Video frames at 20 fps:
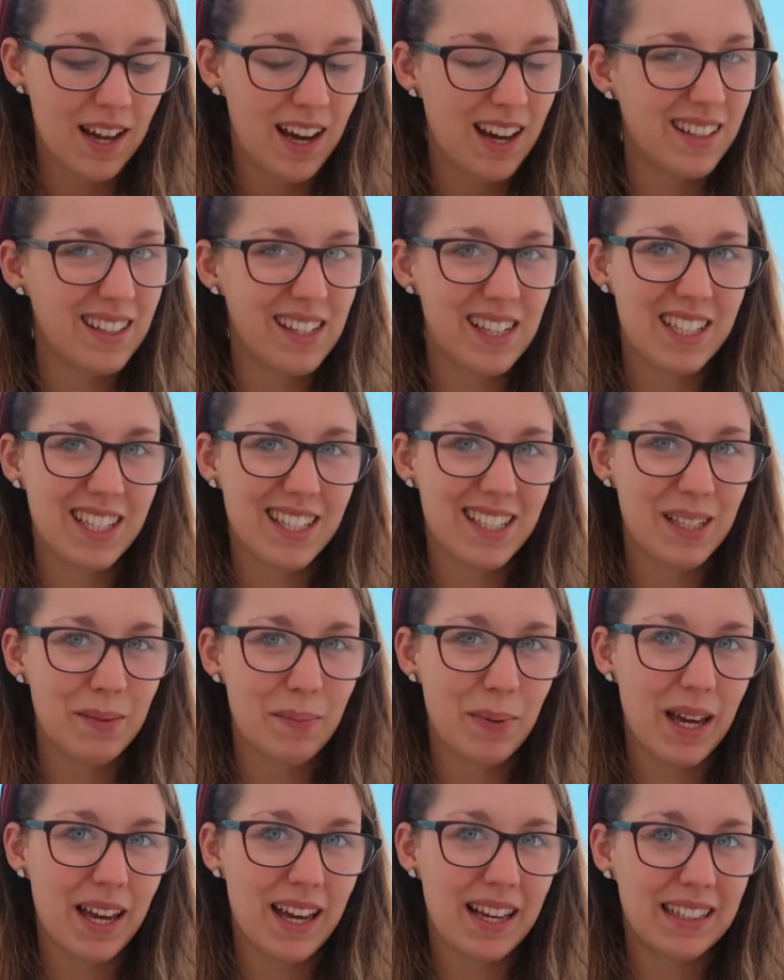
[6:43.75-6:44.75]
I think she's a
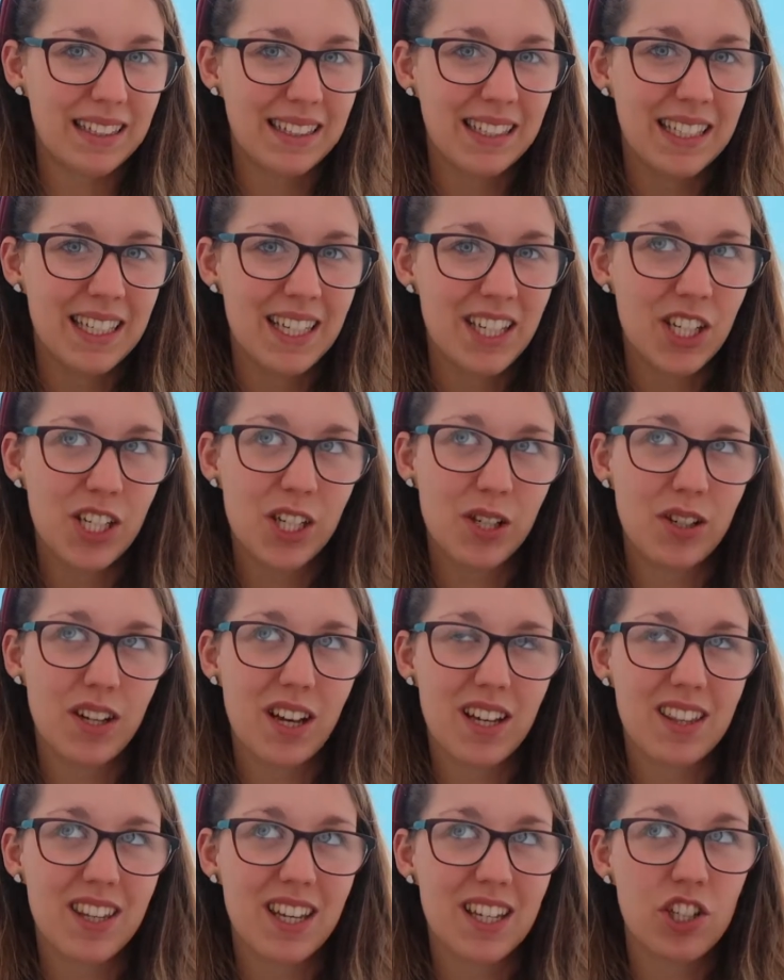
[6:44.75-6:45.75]
bit she
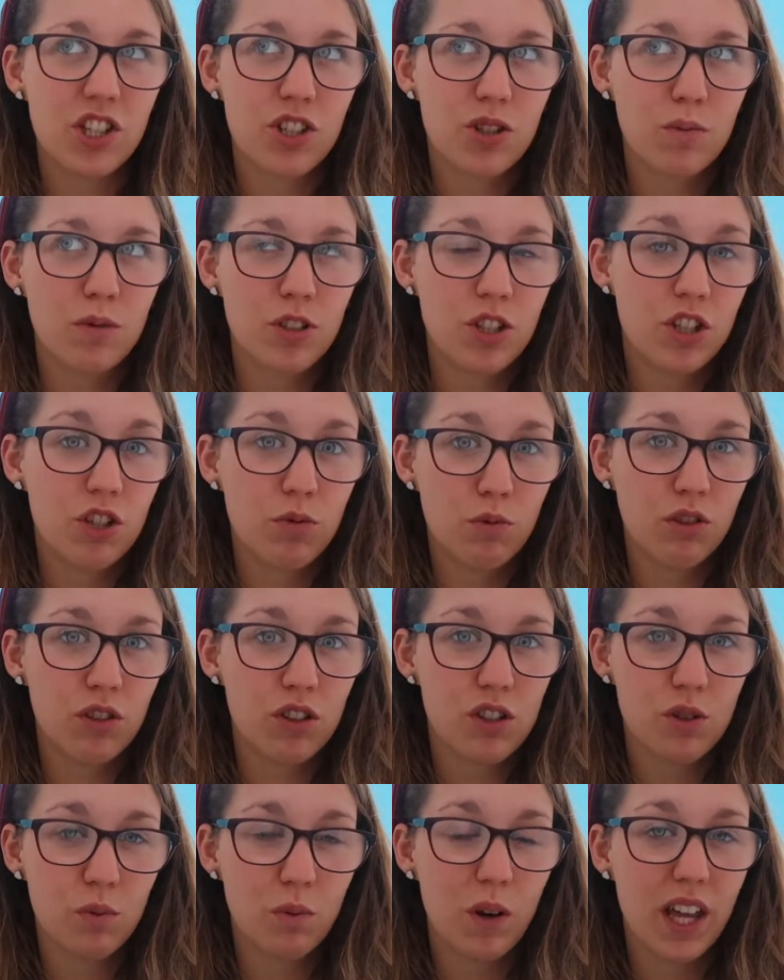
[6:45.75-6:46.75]
I think she's almost she
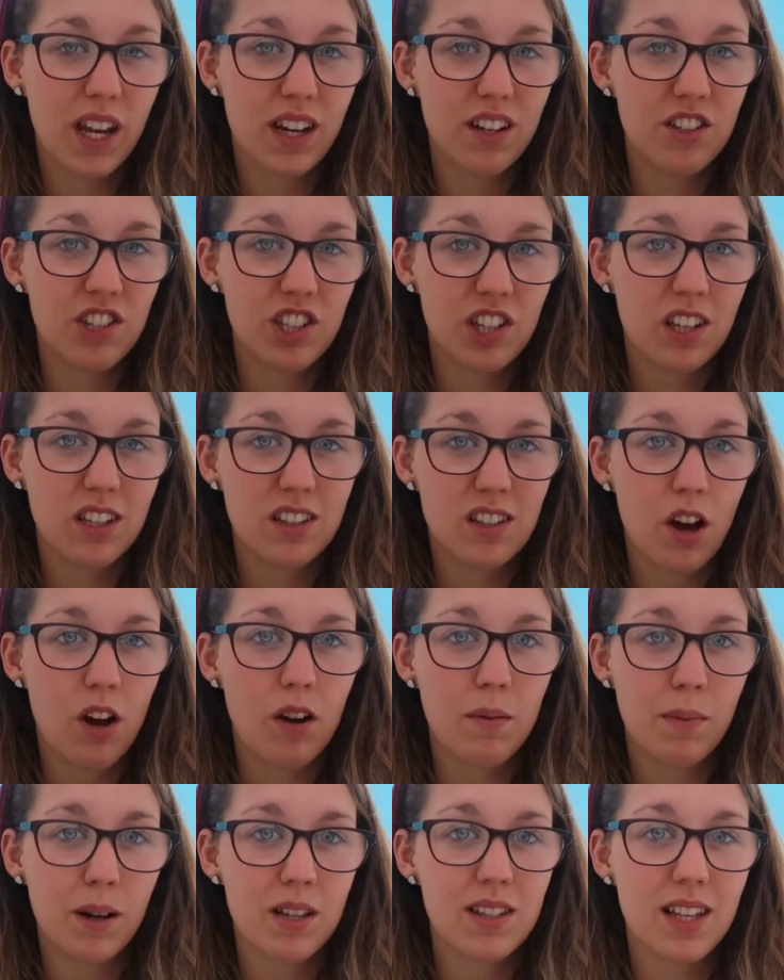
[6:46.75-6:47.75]
wants to win and she thinks
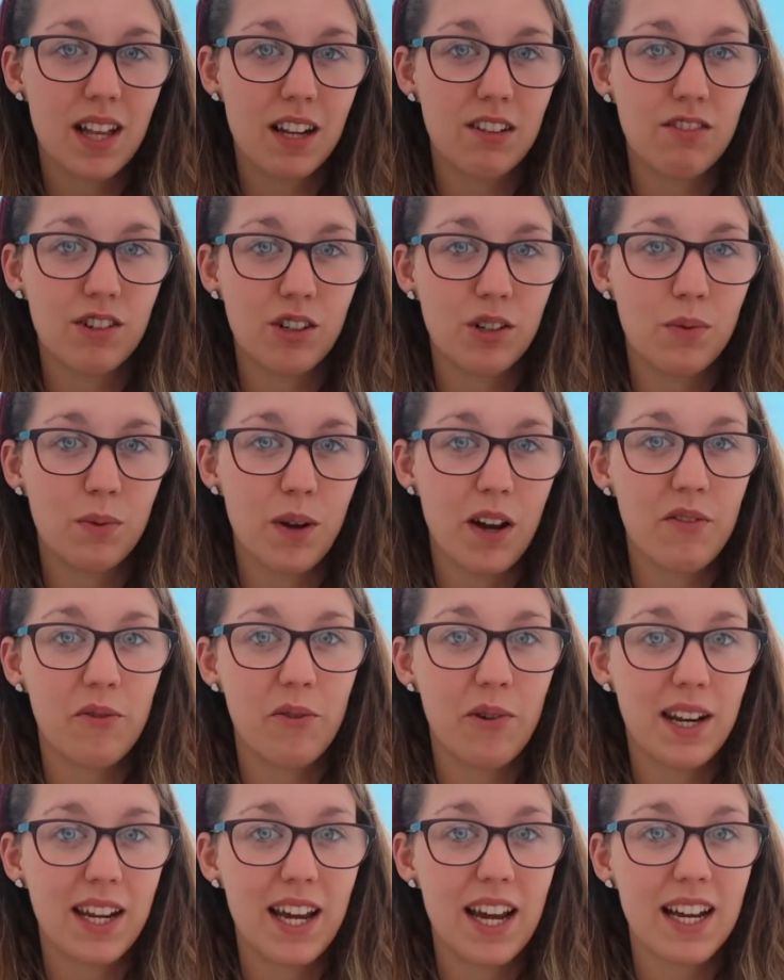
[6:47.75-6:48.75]
her and Marcel are a good way of
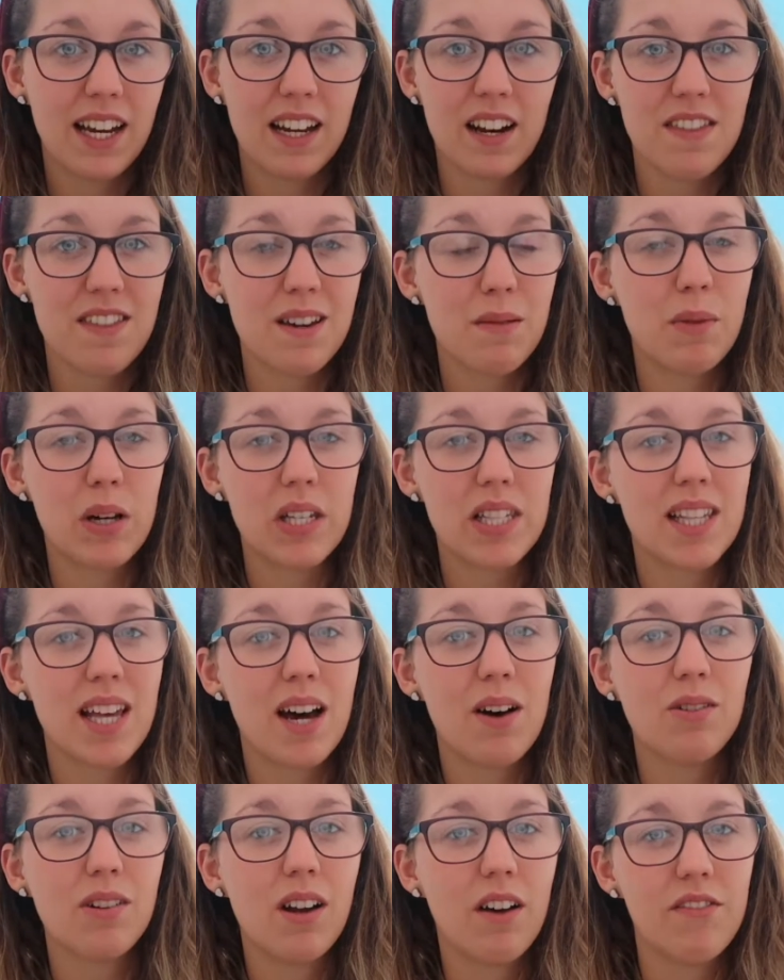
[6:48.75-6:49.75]
winning and I think
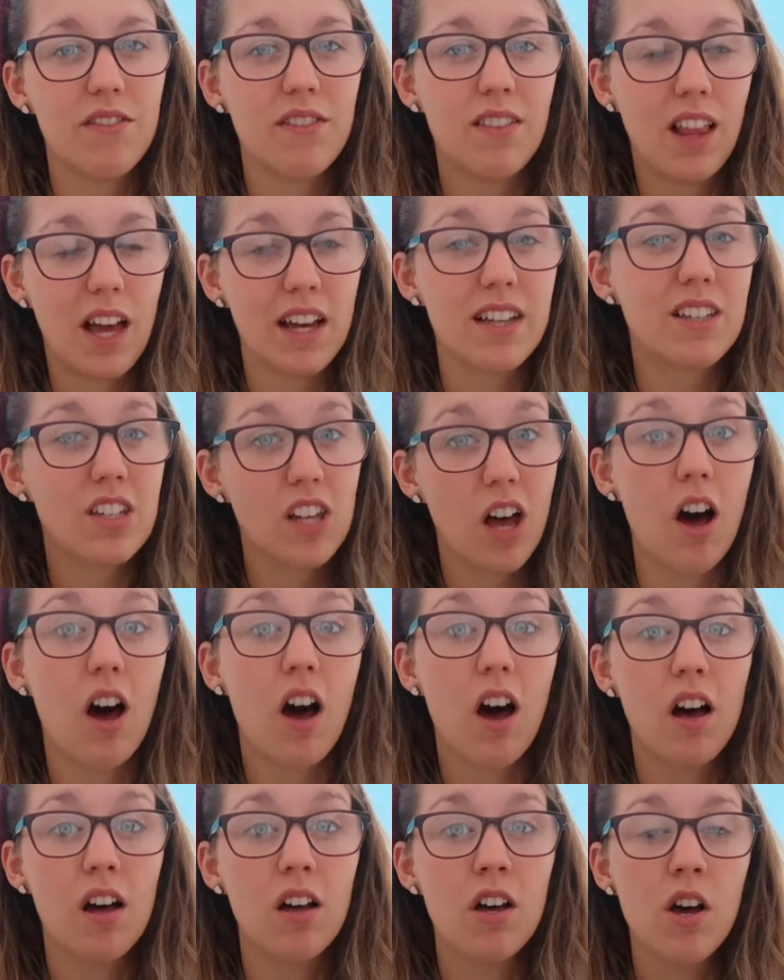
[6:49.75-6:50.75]
Marcel lo- likes
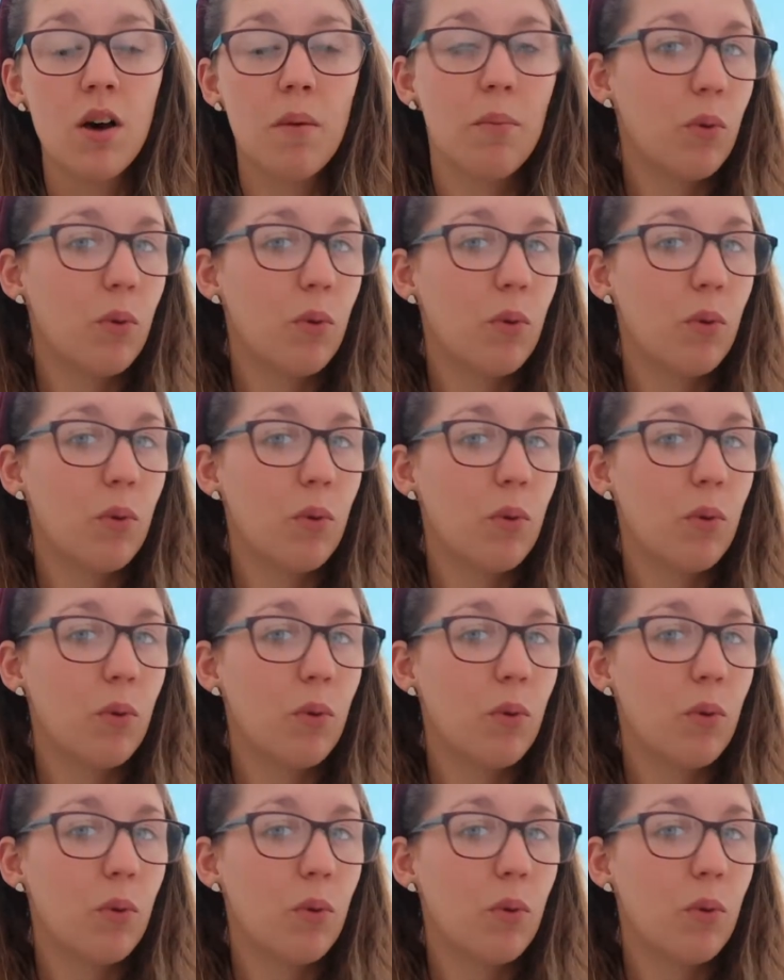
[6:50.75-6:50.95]
her